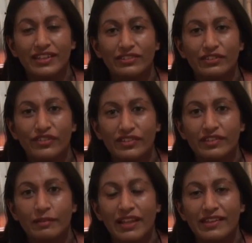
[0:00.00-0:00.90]
get to
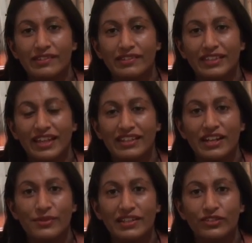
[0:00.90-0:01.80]
visit the places again, I
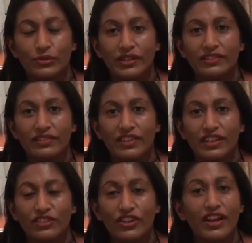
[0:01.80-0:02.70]
really enjoyed
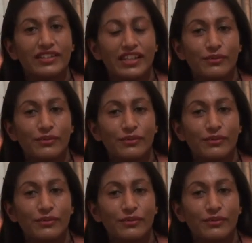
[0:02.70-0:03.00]
the journey.